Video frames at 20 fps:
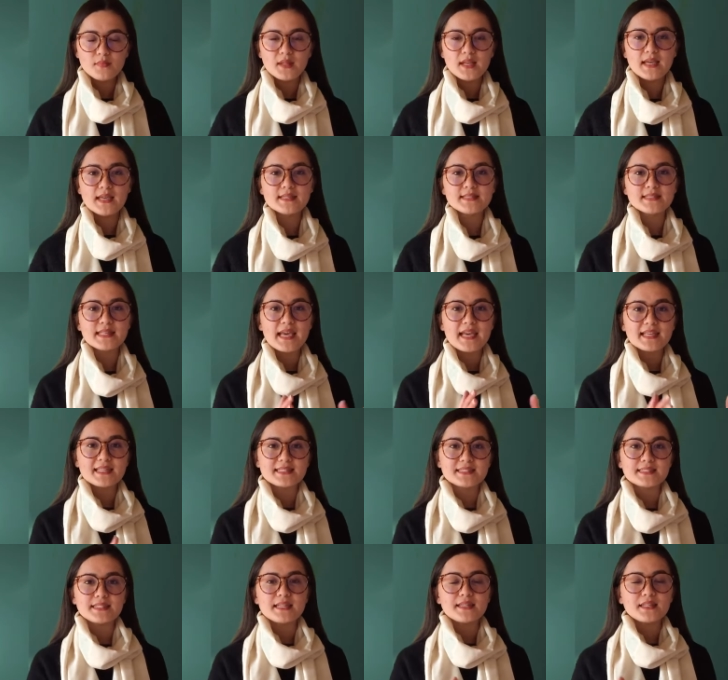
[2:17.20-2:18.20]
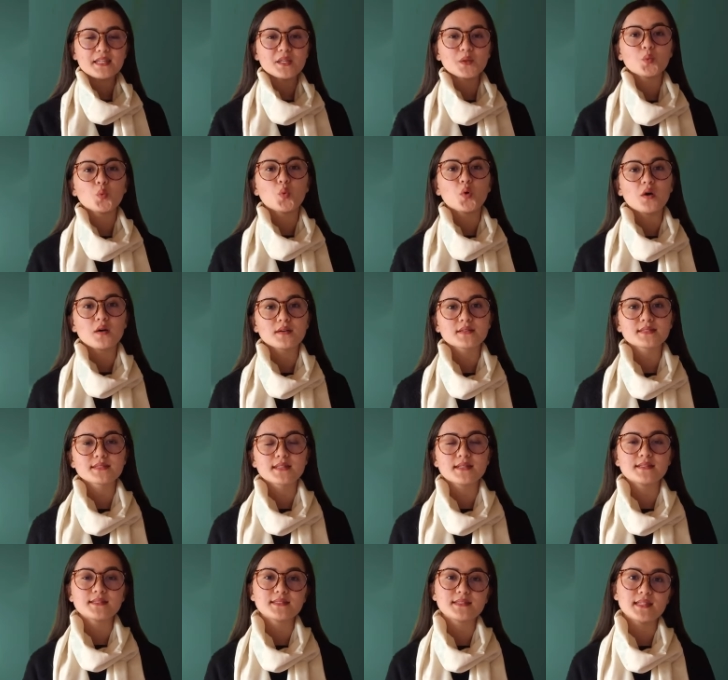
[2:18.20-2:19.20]
His extended works
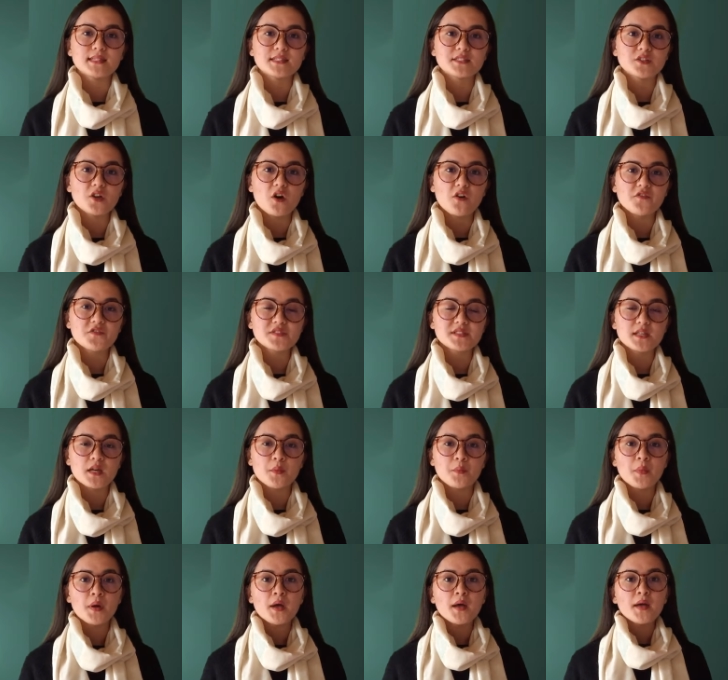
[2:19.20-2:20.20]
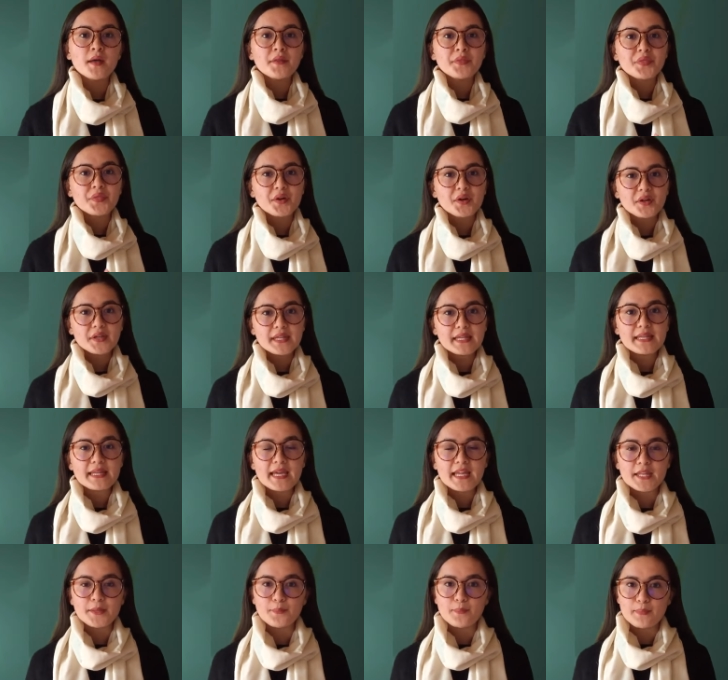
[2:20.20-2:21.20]
consist of some
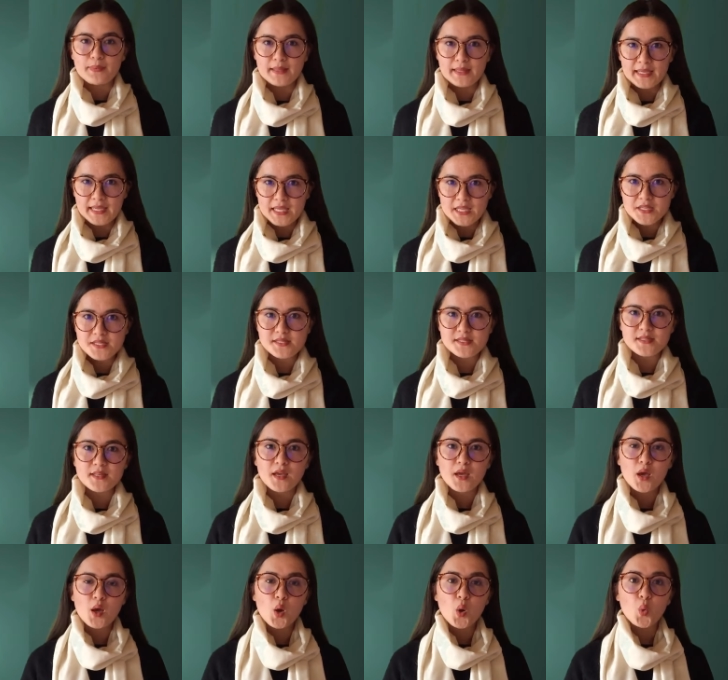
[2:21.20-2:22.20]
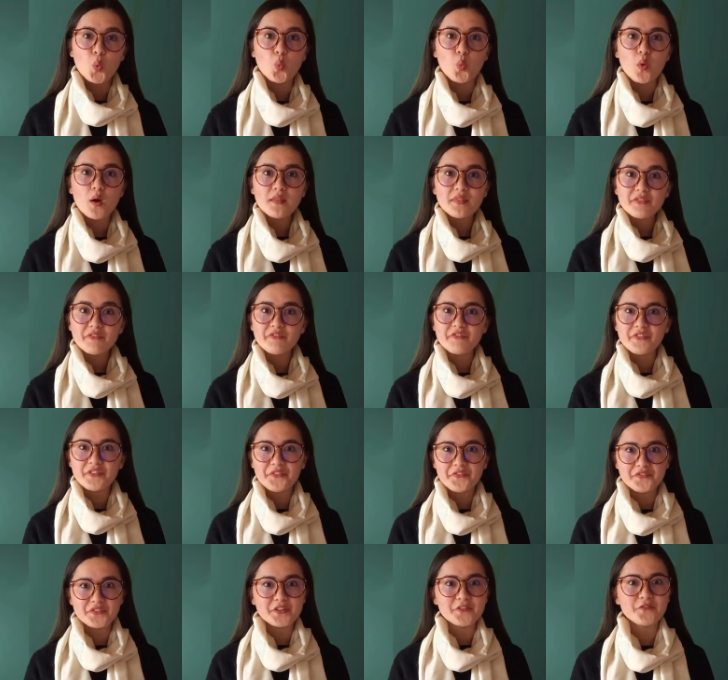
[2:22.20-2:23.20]
39 plays,
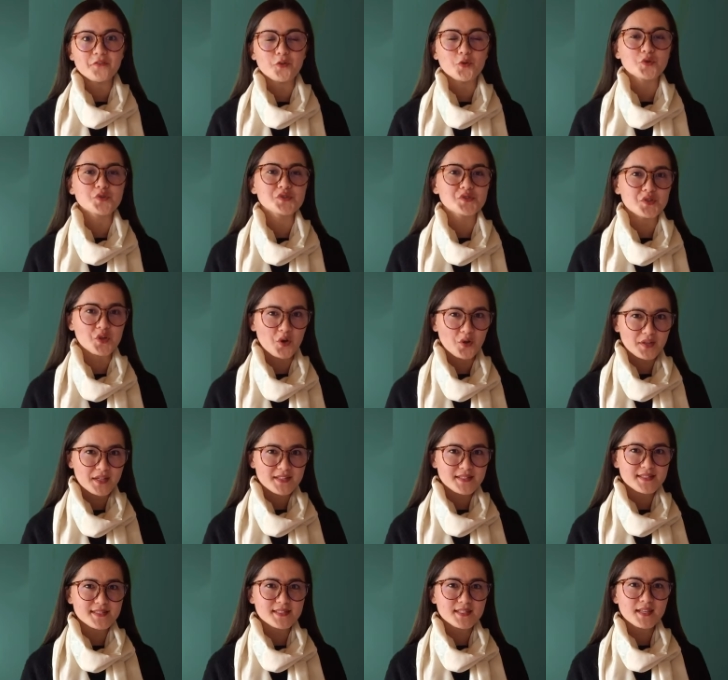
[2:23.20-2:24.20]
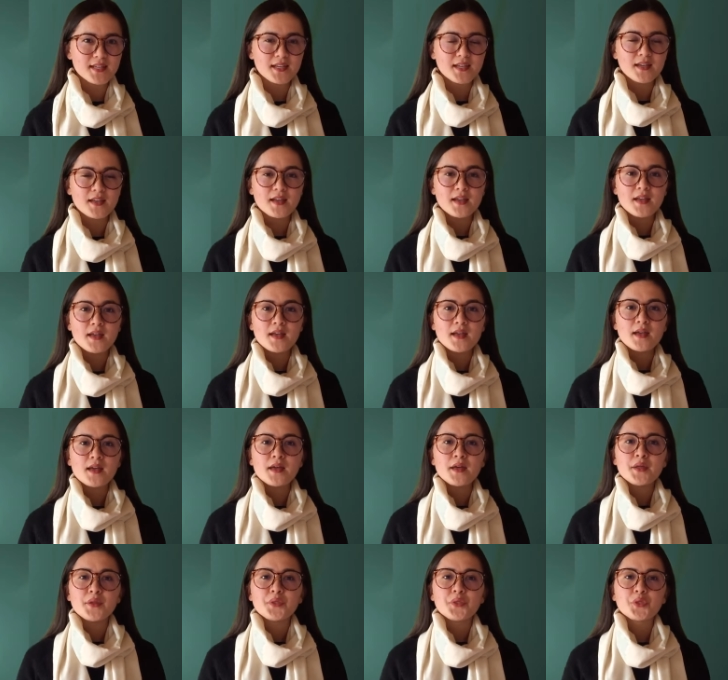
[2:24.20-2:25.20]
154 sonnets,
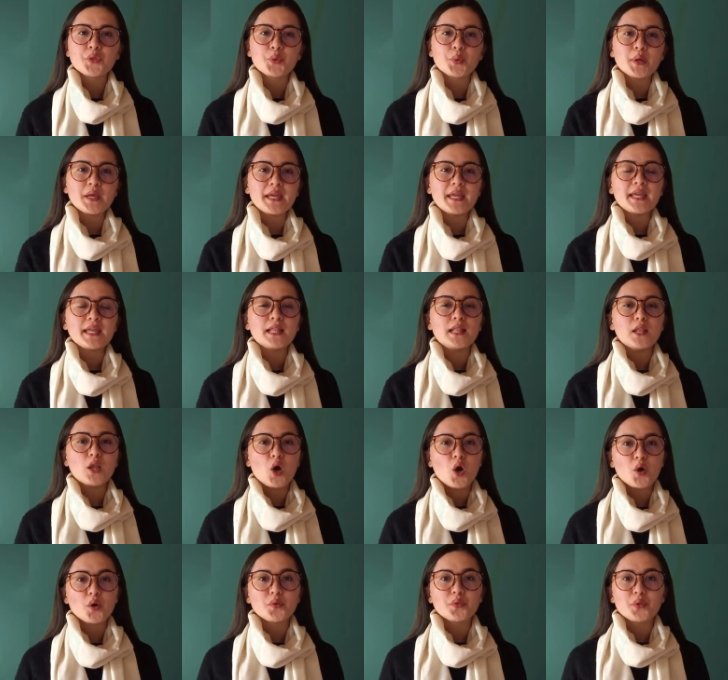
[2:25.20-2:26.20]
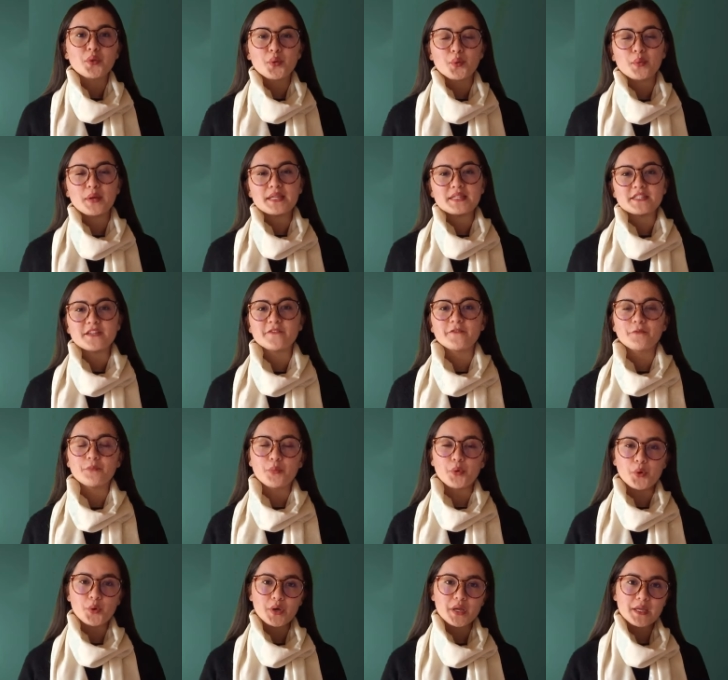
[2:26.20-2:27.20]
3 long narrative
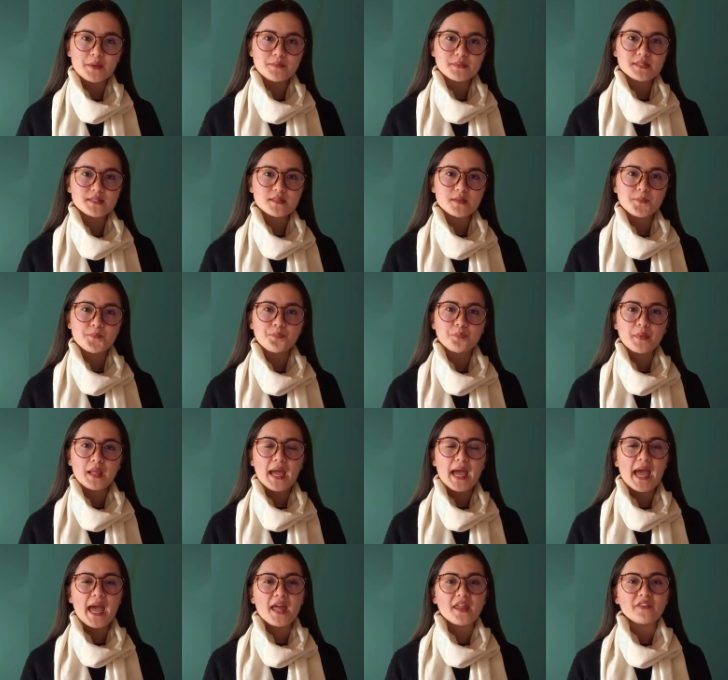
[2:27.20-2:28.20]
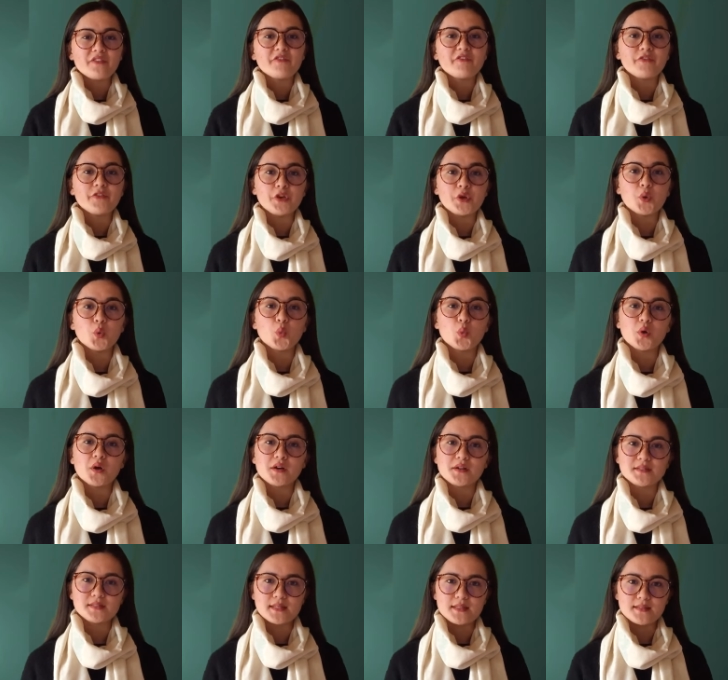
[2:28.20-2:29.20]
poems, and few
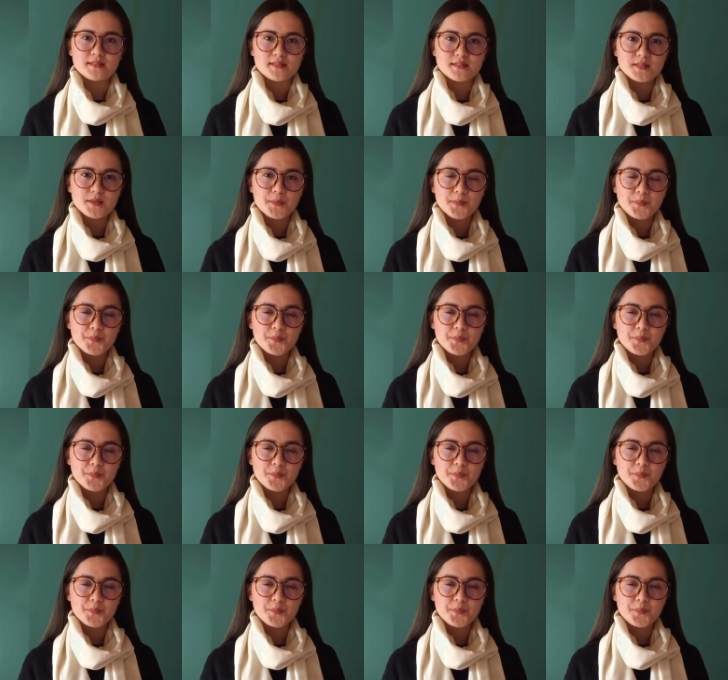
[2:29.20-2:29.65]
verses.